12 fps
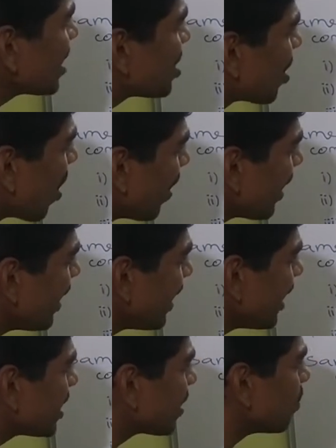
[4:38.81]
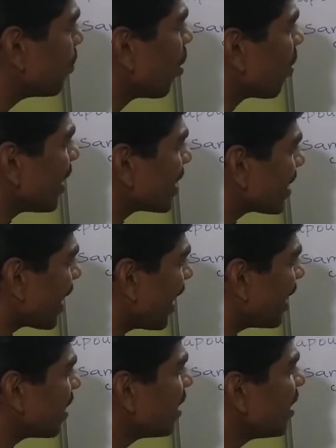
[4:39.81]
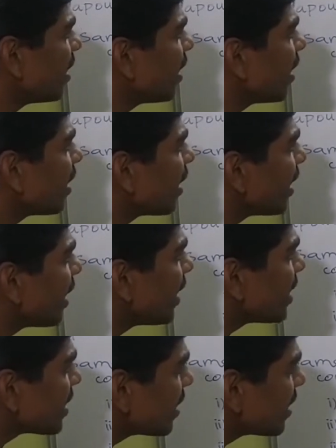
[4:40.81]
drawn in, it is blown inside. It is